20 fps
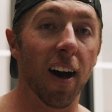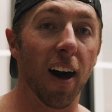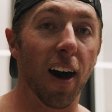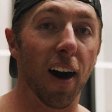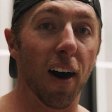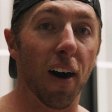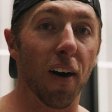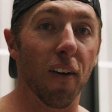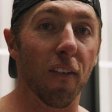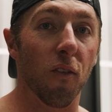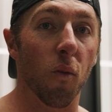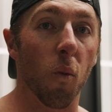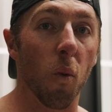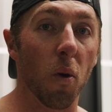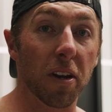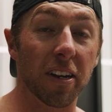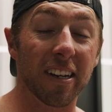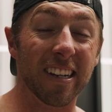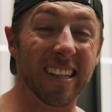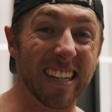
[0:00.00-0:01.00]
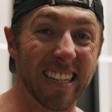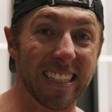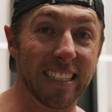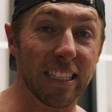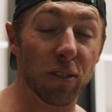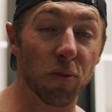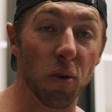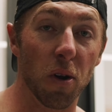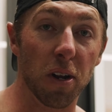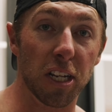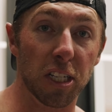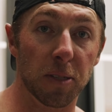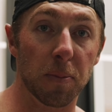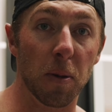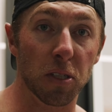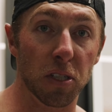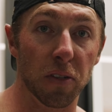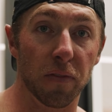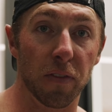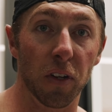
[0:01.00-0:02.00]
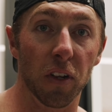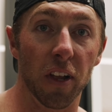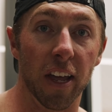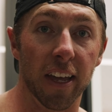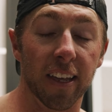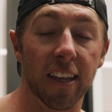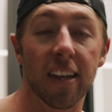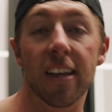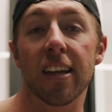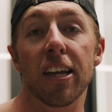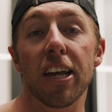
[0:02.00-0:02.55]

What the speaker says: of what an easy run is supposed to feel like.